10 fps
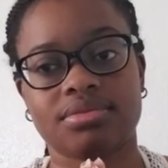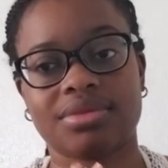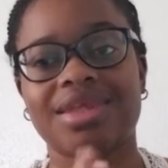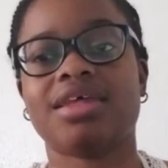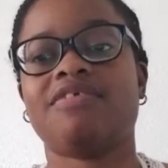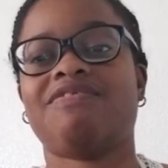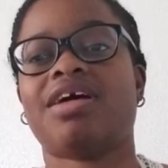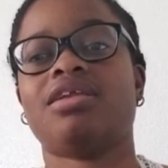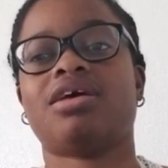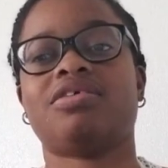And then
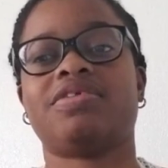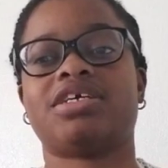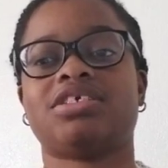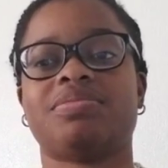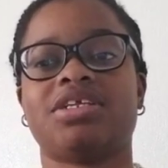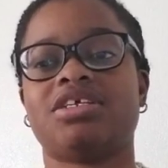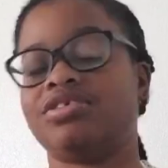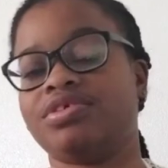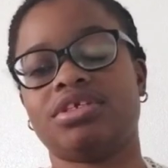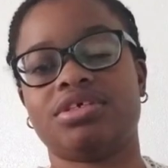find out if that's something that you
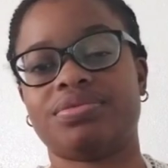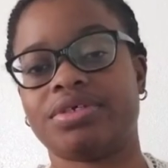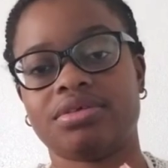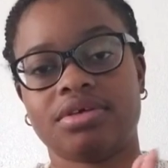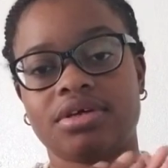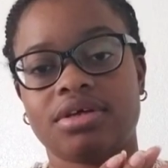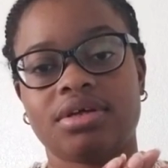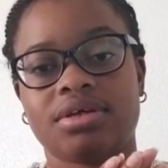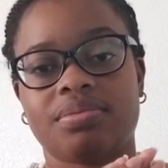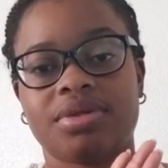can deal with.
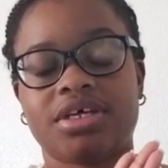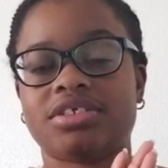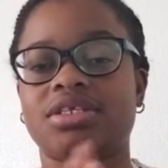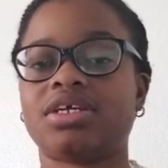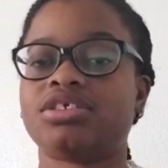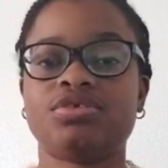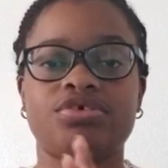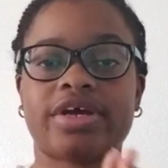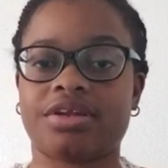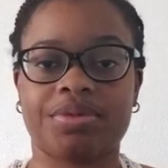Because unless you
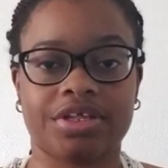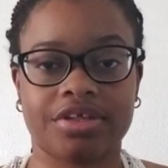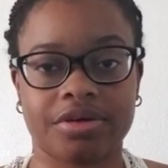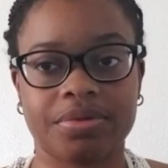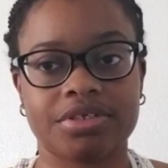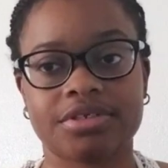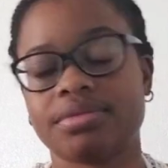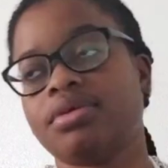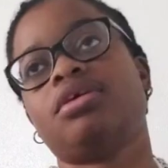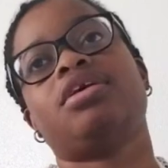train to be a therapist,
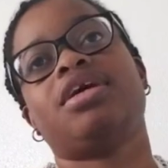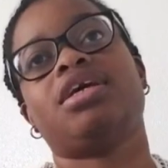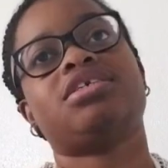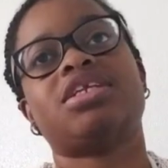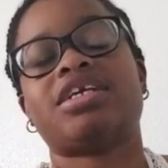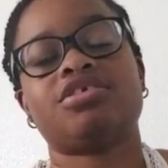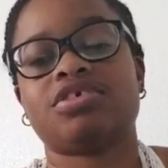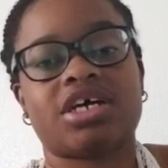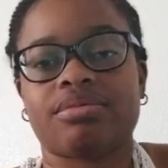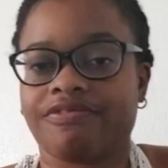it's not your
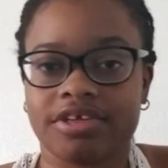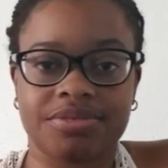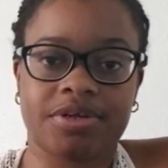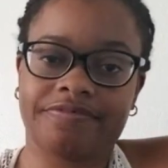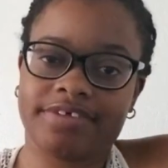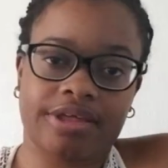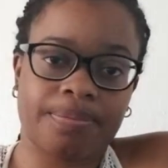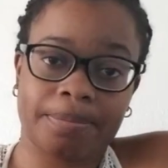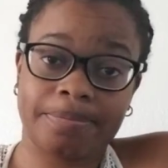job to fix a motherfucker.